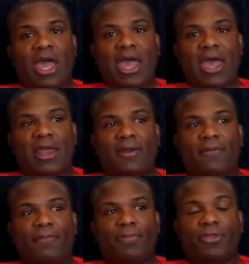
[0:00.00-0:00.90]

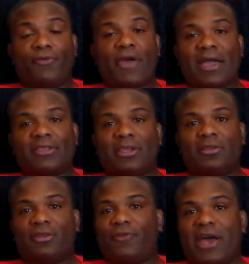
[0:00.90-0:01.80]
and the fact
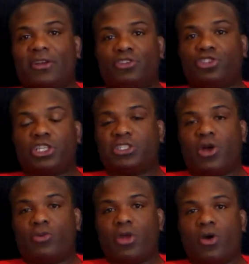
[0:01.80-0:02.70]
that the fighters just
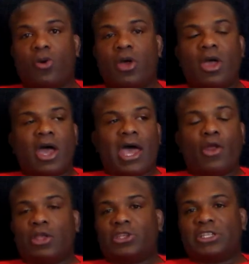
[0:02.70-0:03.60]
don't know. I
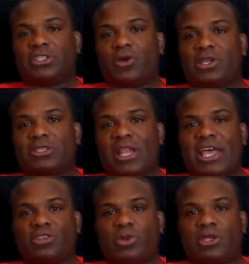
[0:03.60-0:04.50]
know I touched on this
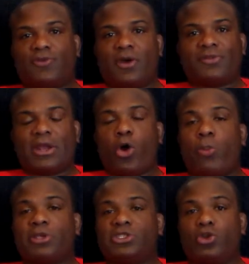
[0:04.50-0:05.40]
last week as far as that
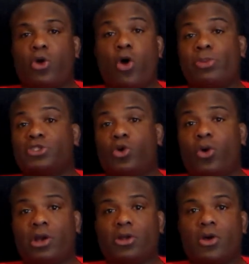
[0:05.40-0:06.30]
open
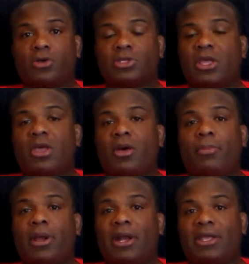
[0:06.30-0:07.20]
scoring goes,
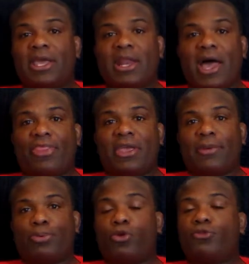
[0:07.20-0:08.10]
but again, I think
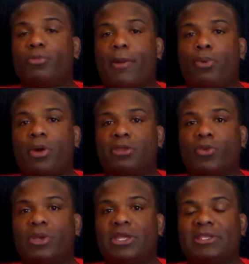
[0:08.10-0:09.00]
it proves my point
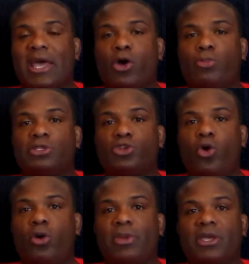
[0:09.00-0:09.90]
that we need that open
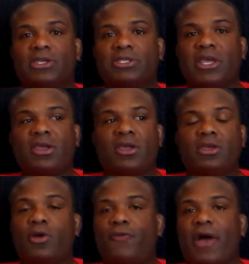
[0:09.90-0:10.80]
scoring because,
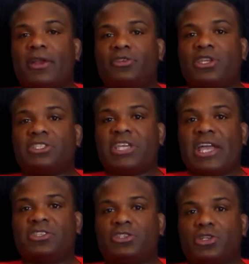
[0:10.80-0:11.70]
you know, fighters can
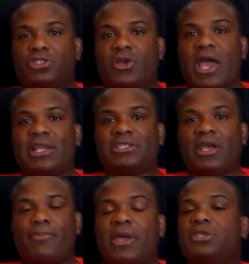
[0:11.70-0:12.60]
change their
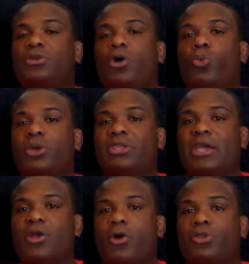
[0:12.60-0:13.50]
strategy up based on what
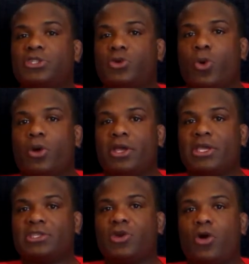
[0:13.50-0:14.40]
they know the score
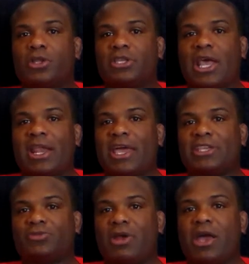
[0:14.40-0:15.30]
is going into that
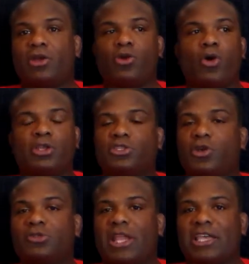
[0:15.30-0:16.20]
last round or going into
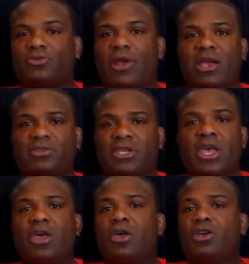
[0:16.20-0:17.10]
those last rounds.
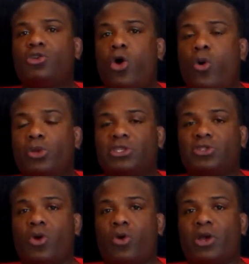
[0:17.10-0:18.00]
knowing what the
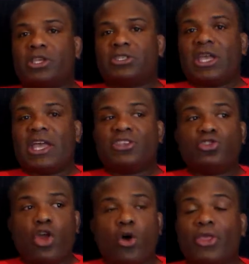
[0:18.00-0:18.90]
score is, and
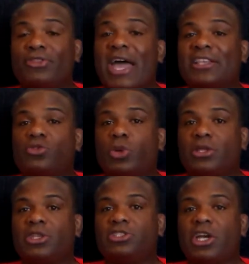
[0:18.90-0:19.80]
you know that that's
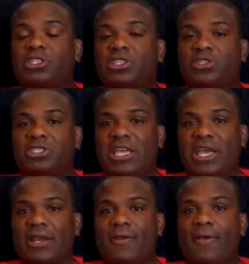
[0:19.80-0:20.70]
what the judges are
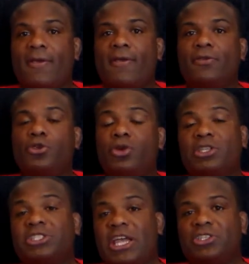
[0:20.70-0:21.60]
seeing, you
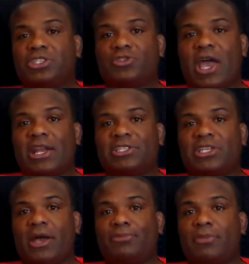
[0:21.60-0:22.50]
can change your
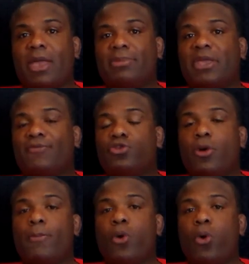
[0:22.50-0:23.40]
strategy up to maybe give
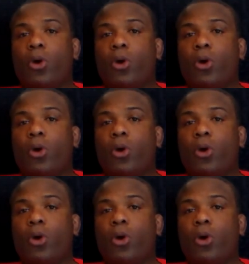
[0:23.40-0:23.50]
you